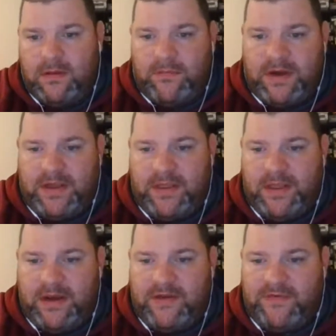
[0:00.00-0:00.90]
by
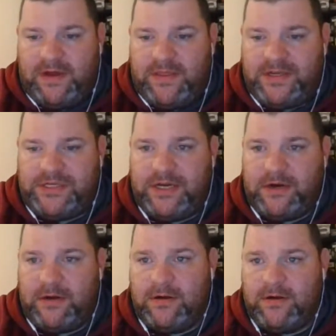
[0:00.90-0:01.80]
the end of this
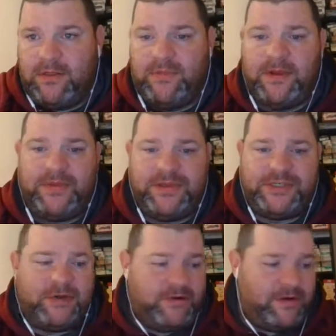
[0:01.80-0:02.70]
year or the middle of
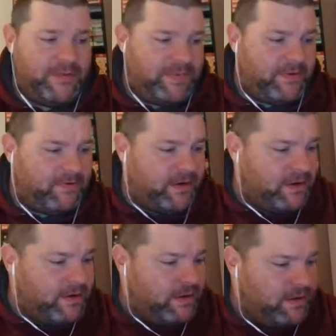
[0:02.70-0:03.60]
this year, it'll be up and running.